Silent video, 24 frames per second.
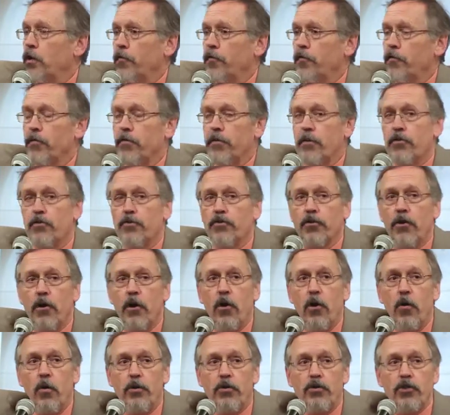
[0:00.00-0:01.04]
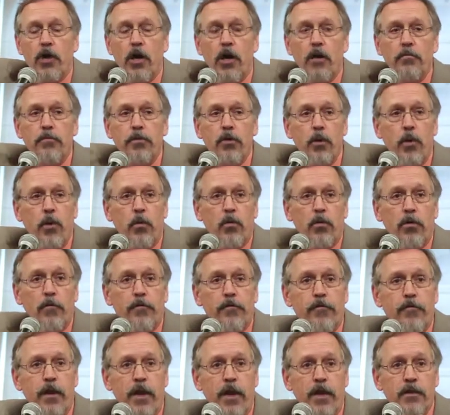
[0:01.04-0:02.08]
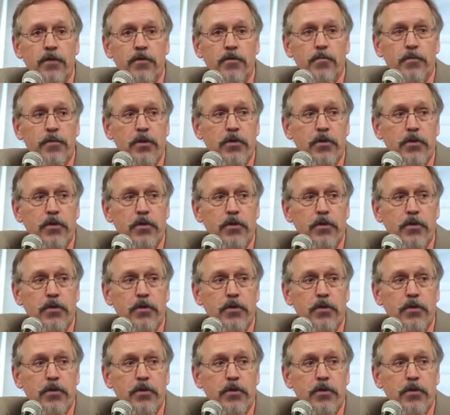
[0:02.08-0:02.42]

Gifford Pinchot and John Muir were friends.